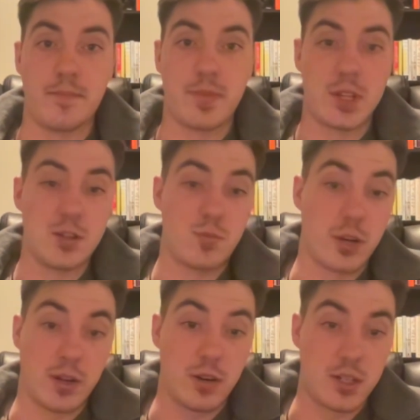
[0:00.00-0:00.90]
It's pretty
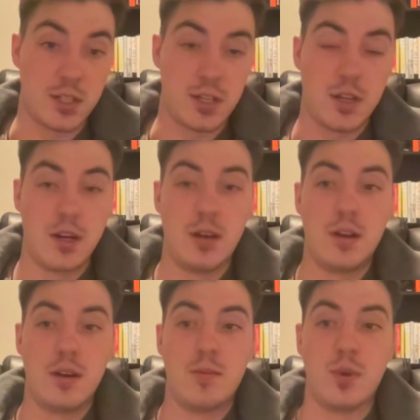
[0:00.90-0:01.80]
crazy.
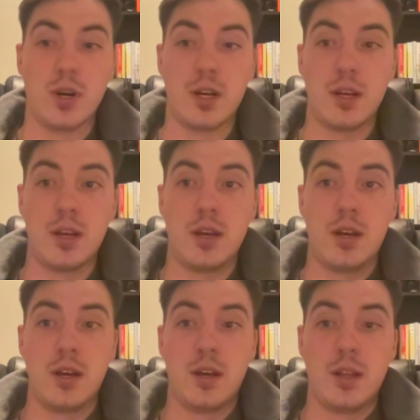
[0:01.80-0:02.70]
But
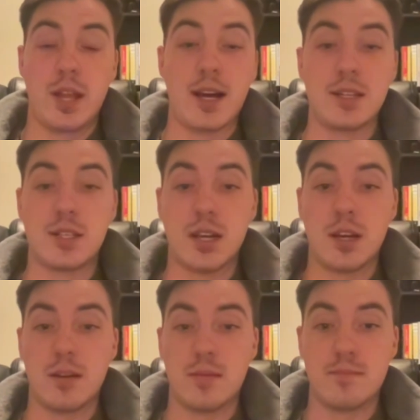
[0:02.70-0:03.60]
that
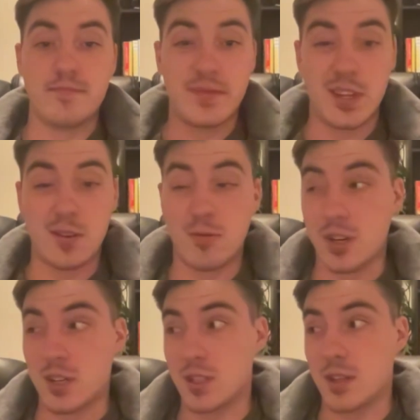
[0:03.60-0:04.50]
said, it
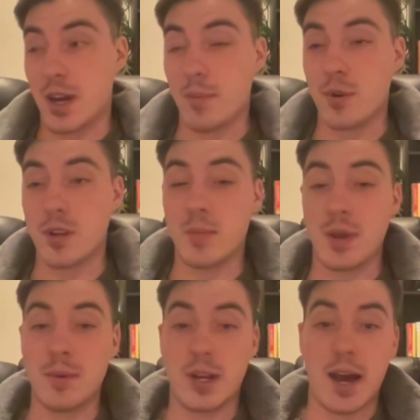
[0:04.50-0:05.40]
works. I put in
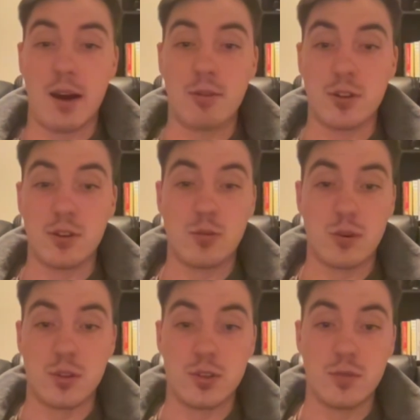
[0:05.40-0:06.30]
maybe an hour or
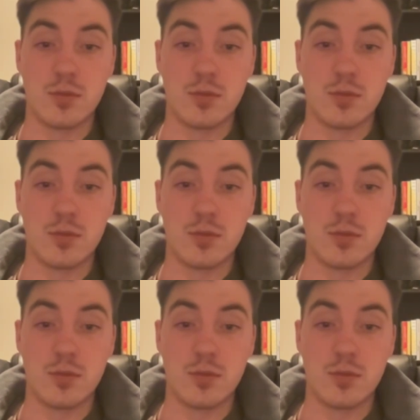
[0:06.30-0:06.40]
two